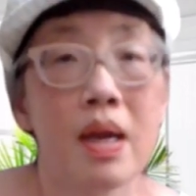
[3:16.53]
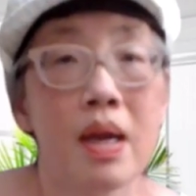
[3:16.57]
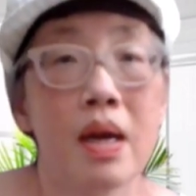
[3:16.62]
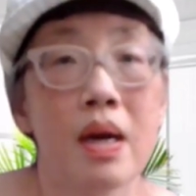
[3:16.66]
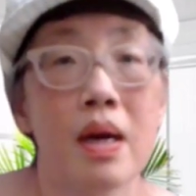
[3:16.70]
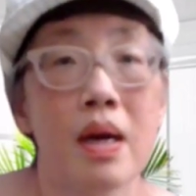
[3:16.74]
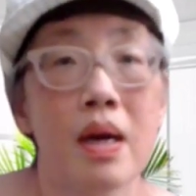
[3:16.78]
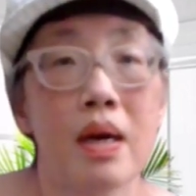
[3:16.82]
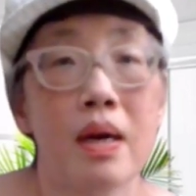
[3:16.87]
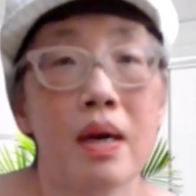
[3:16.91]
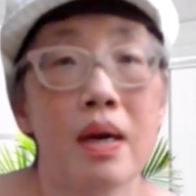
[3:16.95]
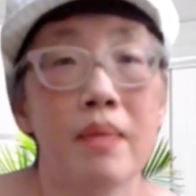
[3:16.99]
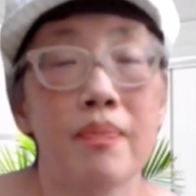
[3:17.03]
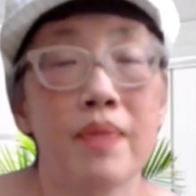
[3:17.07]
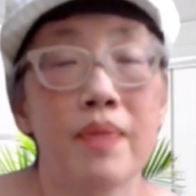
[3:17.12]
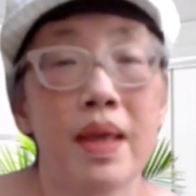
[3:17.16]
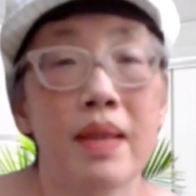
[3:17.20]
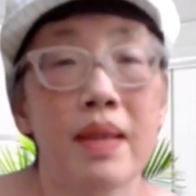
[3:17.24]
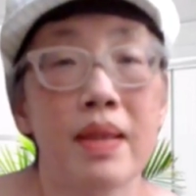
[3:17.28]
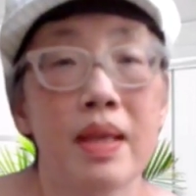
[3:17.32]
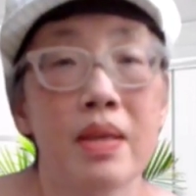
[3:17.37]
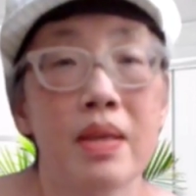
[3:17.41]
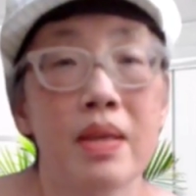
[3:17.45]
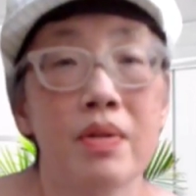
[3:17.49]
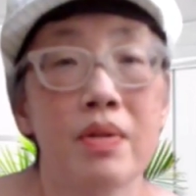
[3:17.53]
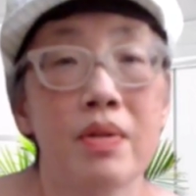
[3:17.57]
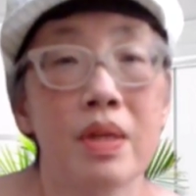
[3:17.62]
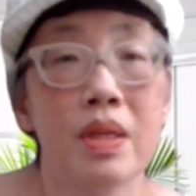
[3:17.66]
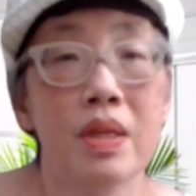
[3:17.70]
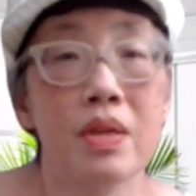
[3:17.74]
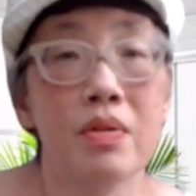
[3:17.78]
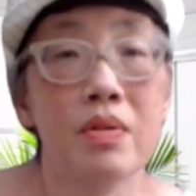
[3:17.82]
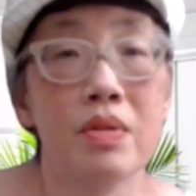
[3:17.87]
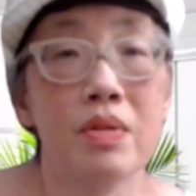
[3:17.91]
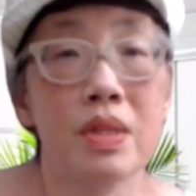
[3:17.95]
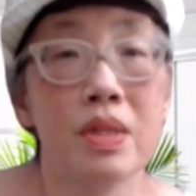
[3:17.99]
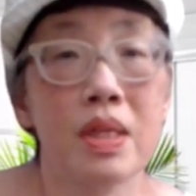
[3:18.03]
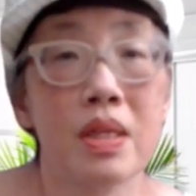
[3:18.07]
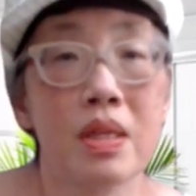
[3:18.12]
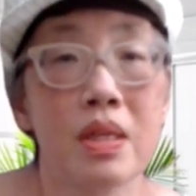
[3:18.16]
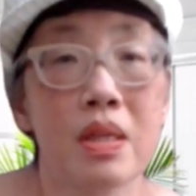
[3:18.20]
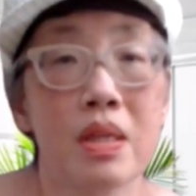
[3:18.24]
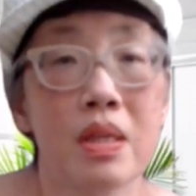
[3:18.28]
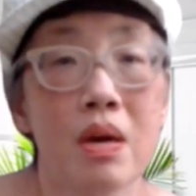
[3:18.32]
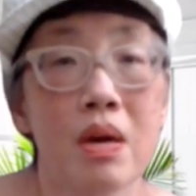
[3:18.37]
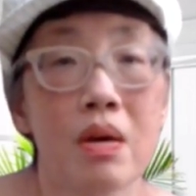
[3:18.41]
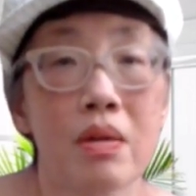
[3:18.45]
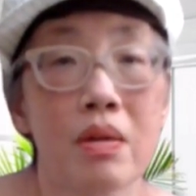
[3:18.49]
And then you could use either
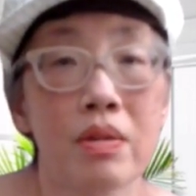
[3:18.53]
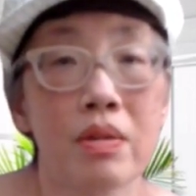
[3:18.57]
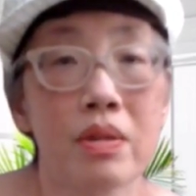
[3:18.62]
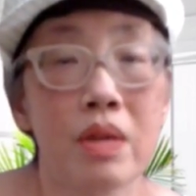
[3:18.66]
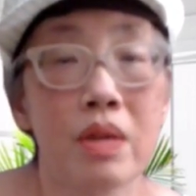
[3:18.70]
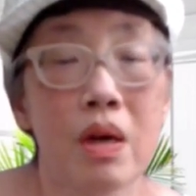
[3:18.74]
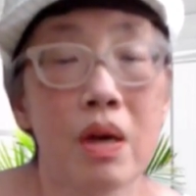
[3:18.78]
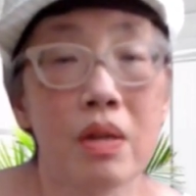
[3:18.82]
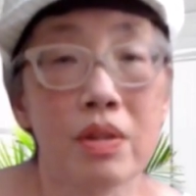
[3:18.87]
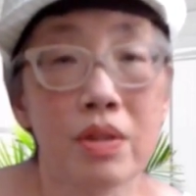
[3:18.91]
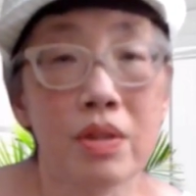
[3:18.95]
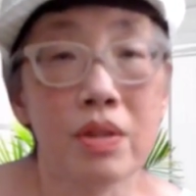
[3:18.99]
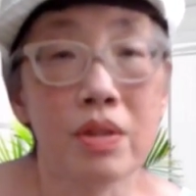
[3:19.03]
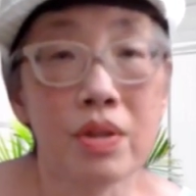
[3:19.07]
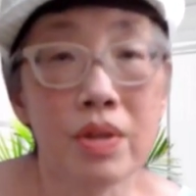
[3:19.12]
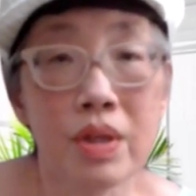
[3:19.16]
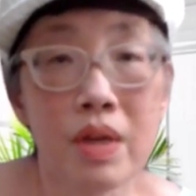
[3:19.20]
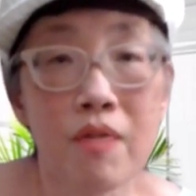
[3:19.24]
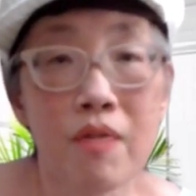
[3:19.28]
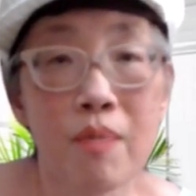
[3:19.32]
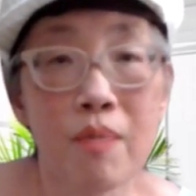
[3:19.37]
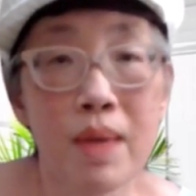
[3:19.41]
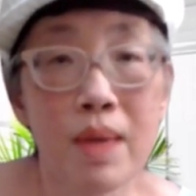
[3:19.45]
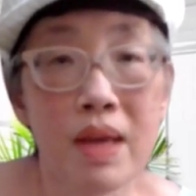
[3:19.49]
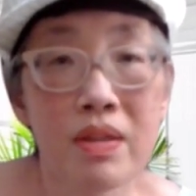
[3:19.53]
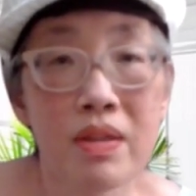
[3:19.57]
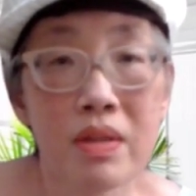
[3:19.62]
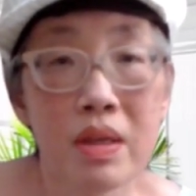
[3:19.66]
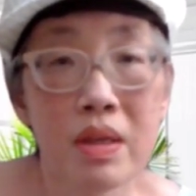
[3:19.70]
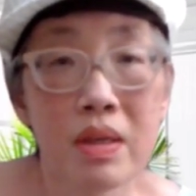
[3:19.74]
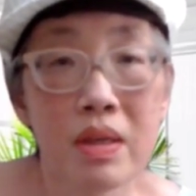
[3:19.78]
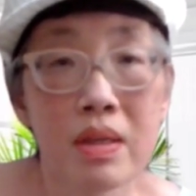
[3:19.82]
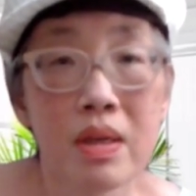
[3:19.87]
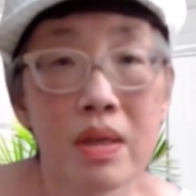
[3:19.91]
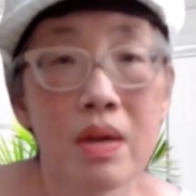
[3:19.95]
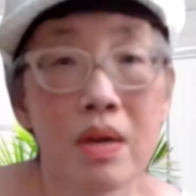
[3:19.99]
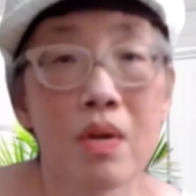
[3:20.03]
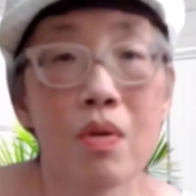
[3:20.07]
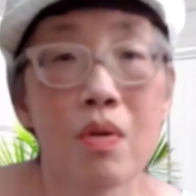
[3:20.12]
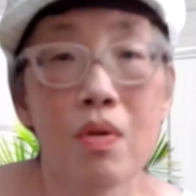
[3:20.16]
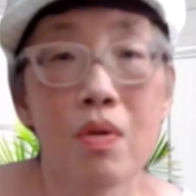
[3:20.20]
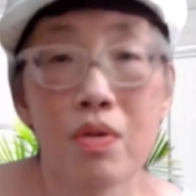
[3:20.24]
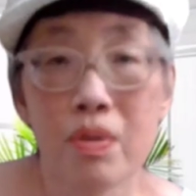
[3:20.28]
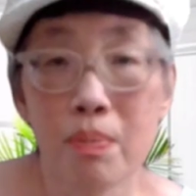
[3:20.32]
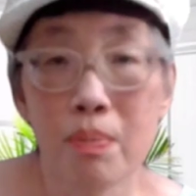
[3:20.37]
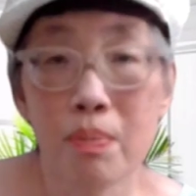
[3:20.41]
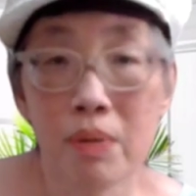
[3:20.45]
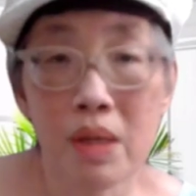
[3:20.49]
the alternative method or
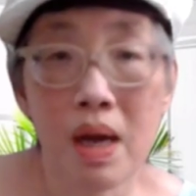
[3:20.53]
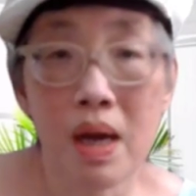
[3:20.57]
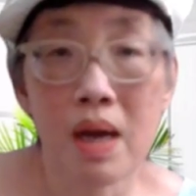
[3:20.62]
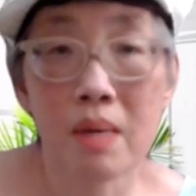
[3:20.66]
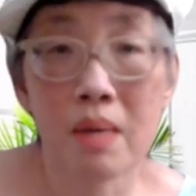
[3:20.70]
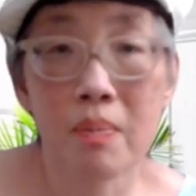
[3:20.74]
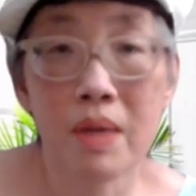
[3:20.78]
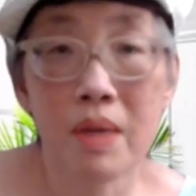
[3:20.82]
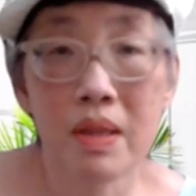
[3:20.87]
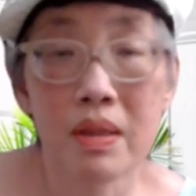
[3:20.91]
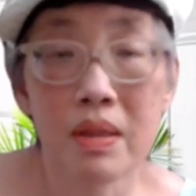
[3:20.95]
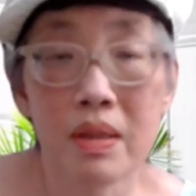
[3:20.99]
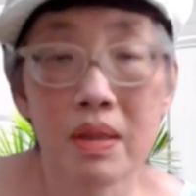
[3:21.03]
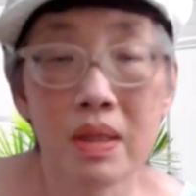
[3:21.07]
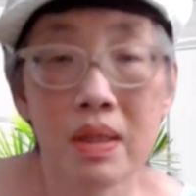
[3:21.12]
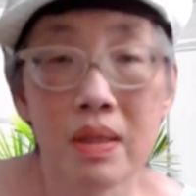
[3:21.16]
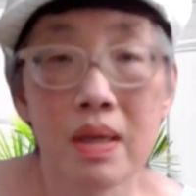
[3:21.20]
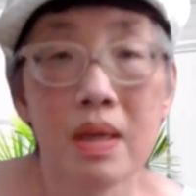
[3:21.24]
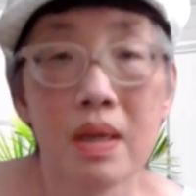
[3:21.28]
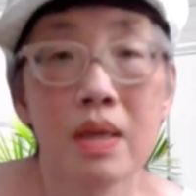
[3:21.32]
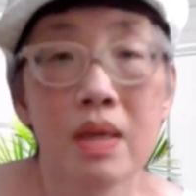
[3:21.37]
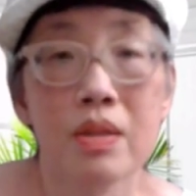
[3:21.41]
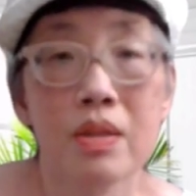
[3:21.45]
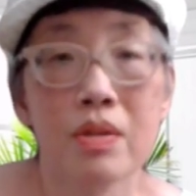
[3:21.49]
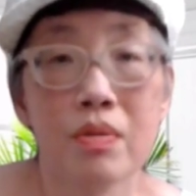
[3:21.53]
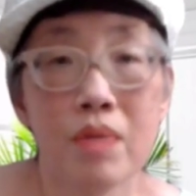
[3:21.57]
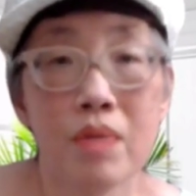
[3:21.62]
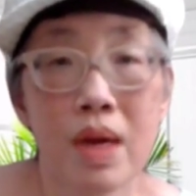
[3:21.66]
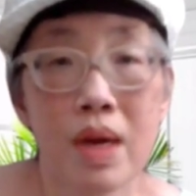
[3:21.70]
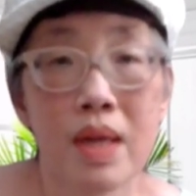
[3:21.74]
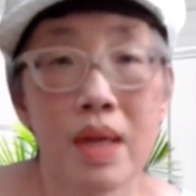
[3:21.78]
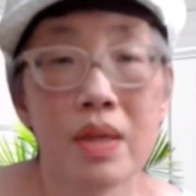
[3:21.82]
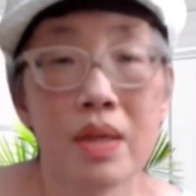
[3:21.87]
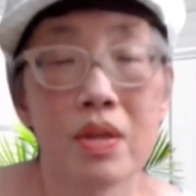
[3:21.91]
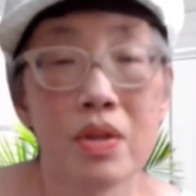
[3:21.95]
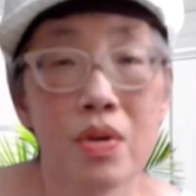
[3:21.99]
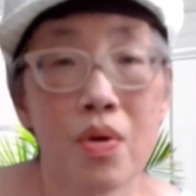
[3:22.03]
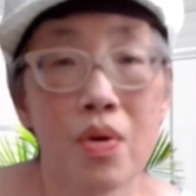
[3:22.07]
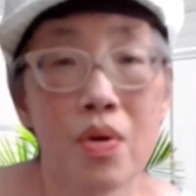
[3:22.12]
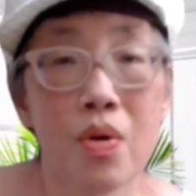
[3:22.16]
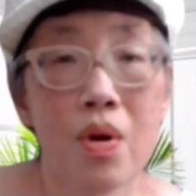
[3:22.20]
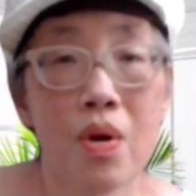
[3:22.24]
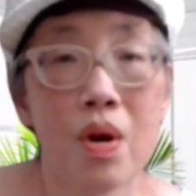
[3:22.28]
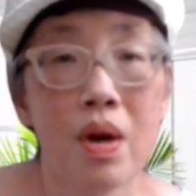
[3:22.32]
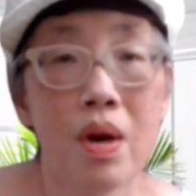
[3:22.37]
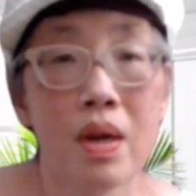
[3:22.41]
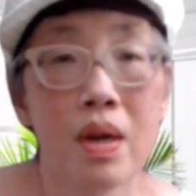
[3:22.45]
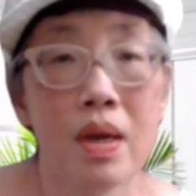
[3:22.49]
the block method to write
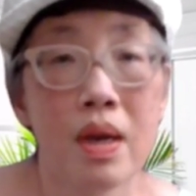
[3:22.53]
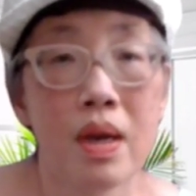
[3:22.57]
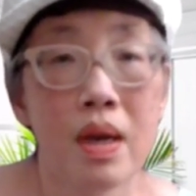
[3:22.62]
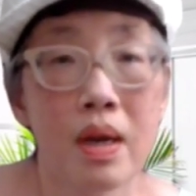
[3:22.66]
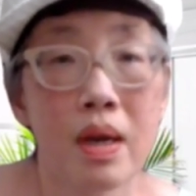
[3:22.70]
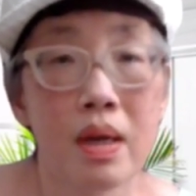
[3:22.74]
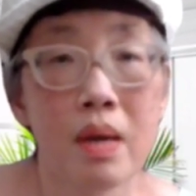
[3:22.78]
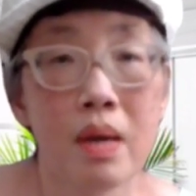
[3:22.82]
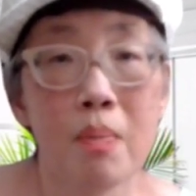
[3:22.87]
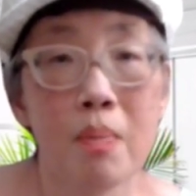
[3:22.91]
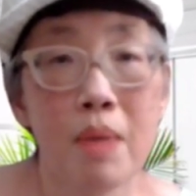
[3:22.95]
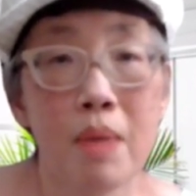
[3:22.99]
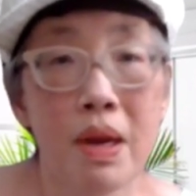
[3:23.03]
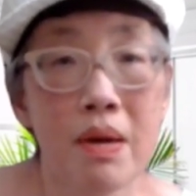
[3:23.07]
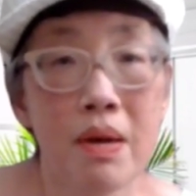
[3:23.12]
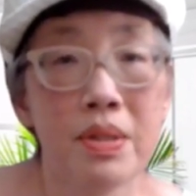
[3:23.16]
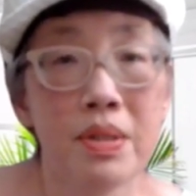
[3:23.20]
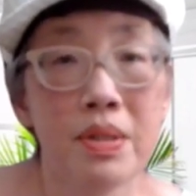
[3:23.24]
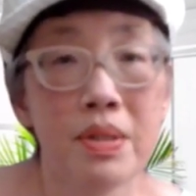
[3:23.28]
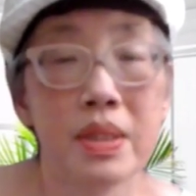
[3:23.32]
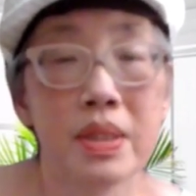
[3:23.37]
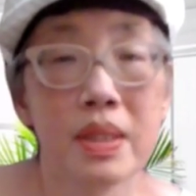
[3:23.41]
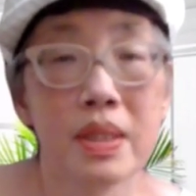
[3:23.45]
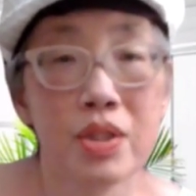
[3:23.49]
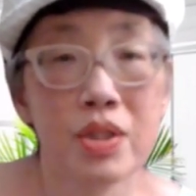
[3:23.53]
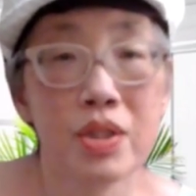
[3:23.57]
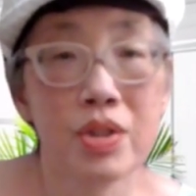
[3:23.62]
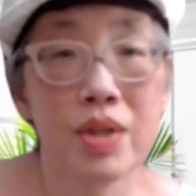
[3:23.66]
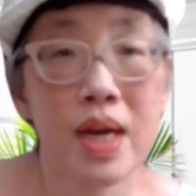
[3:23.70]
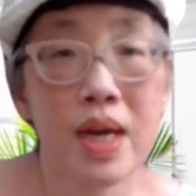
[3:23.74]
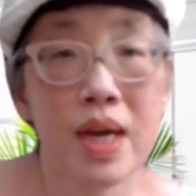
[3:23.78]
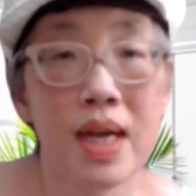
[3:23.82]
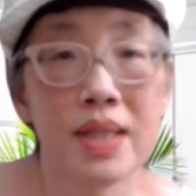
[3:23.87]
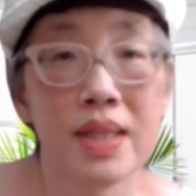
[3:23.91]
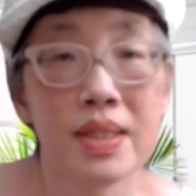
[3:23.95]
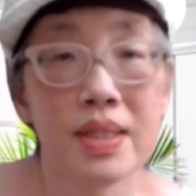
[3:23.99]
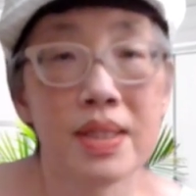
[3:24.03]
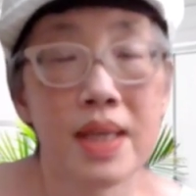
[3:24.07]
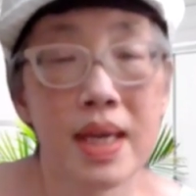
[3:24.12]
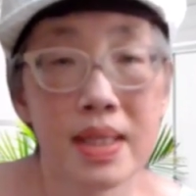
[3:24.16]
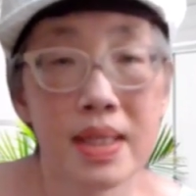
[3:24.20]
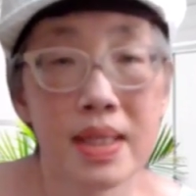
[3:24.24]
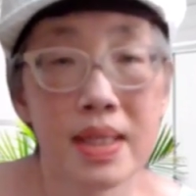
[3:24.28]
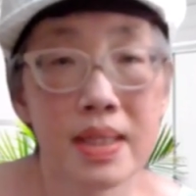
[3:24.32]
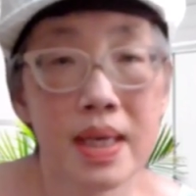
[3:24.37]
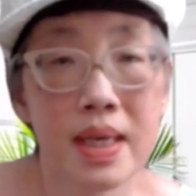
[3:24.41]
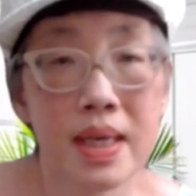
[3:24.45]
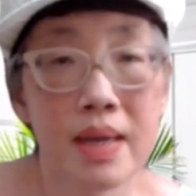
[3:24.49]
your comparison contrast
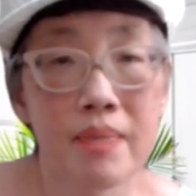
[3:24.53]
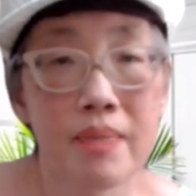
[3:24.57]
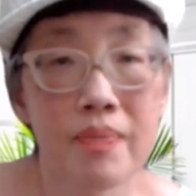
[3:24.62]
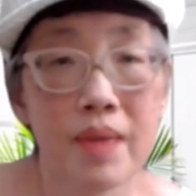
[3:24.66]
essay.